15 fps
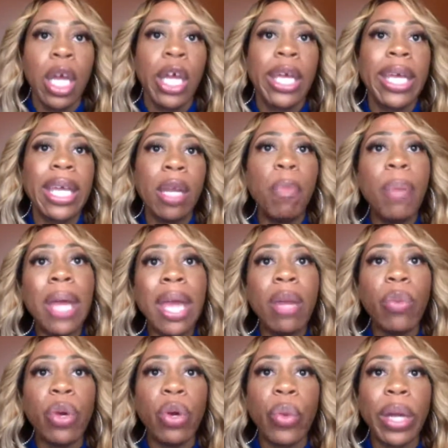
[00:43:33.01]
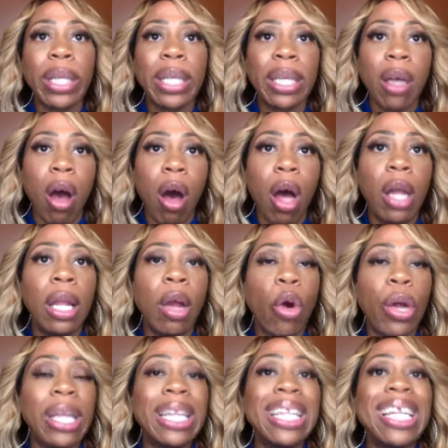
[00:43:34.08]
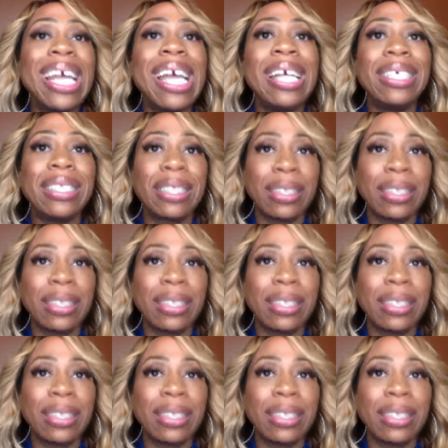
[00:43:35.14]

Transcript: Get a pen real quickly, y'all, or at least